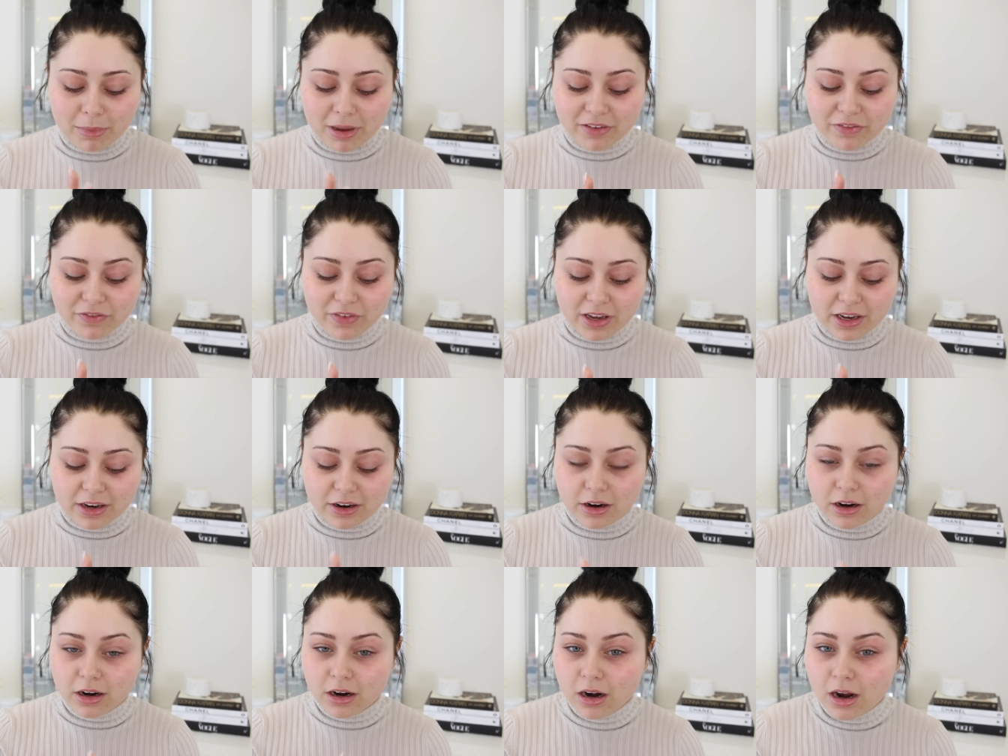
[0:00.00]
my
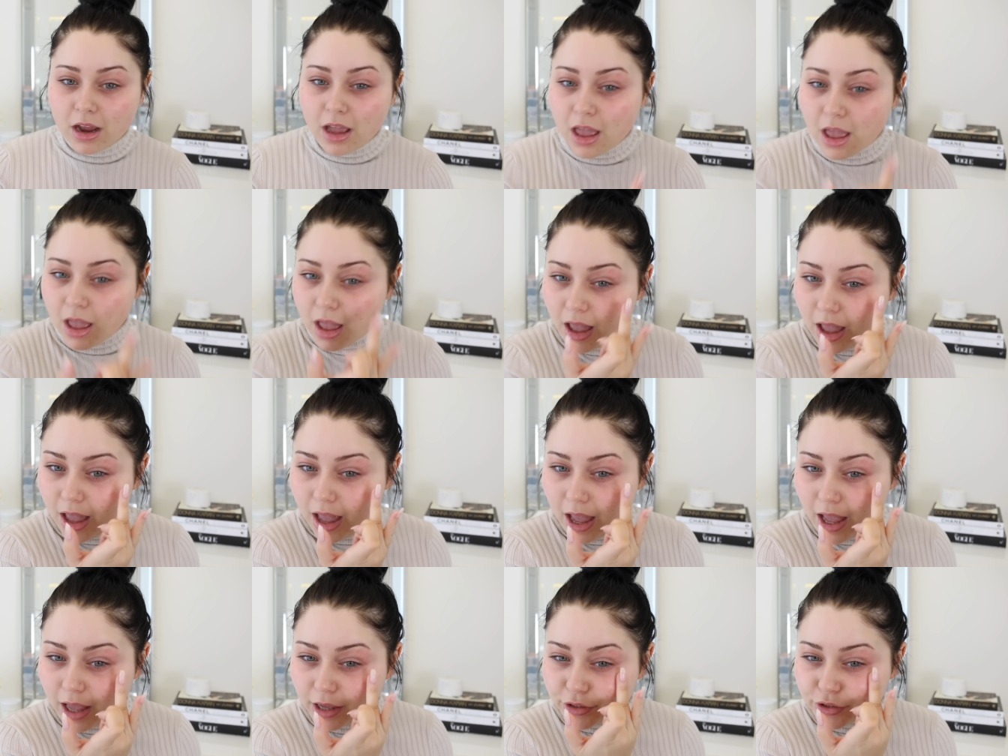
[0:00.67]
finger
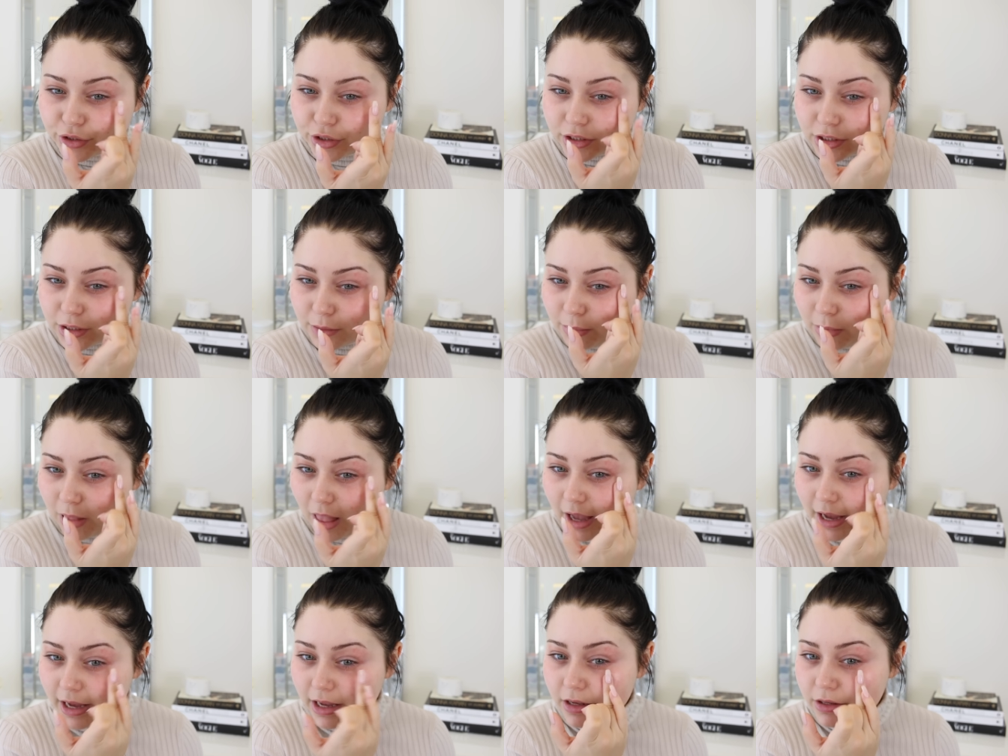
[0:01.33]
and just
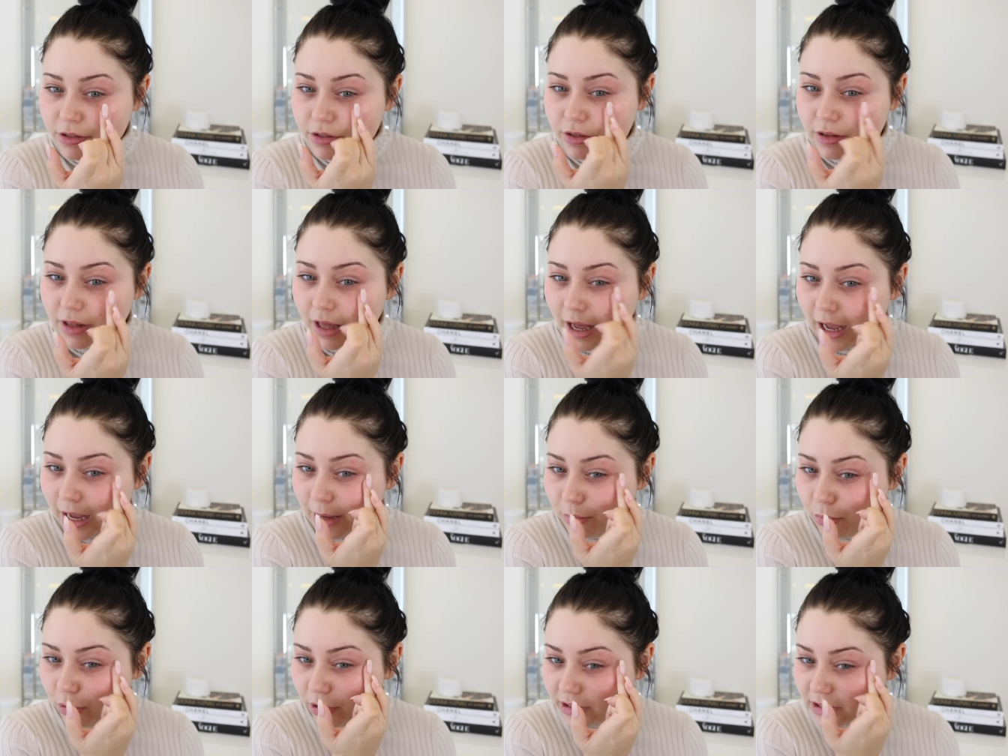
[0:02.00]
apply it to the
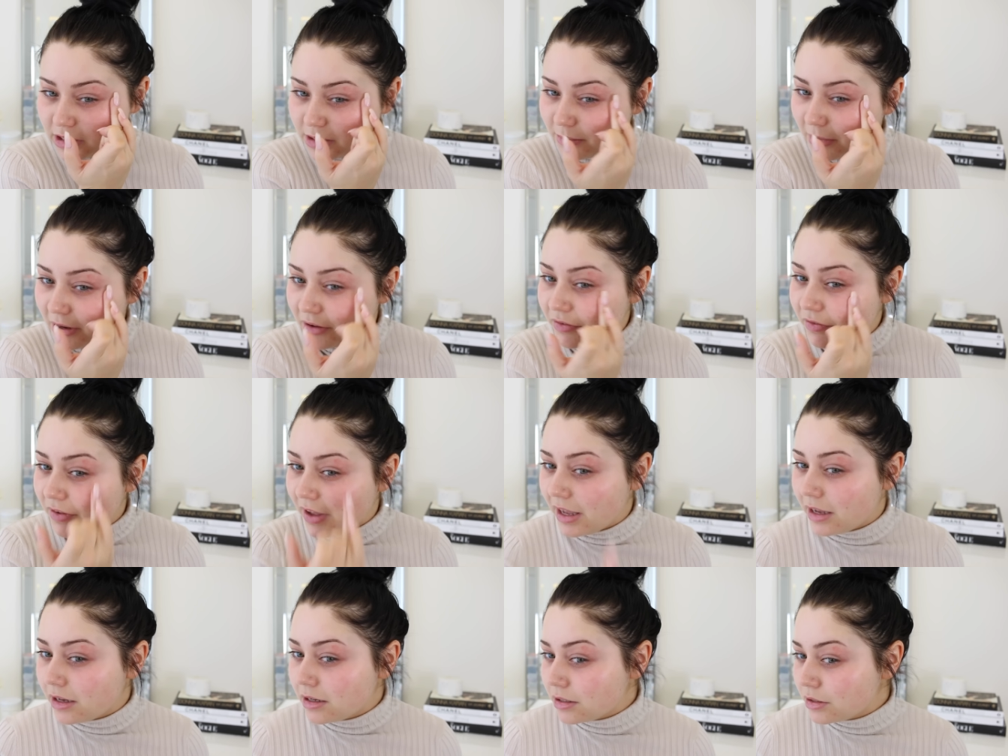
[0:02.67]
high points of my
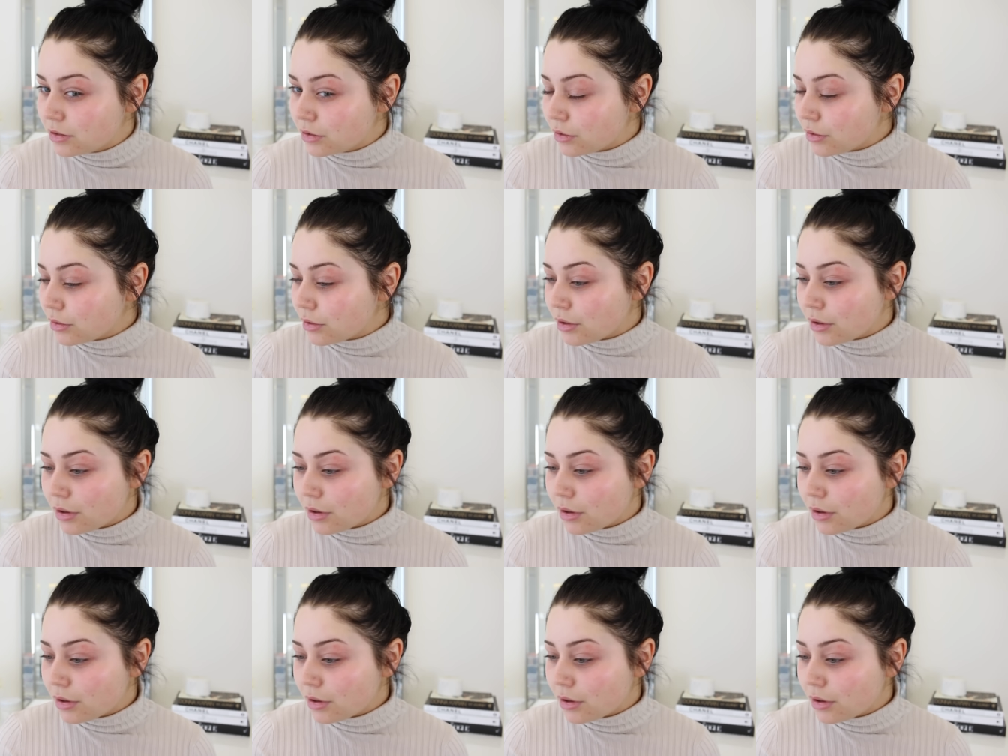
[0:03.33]
face.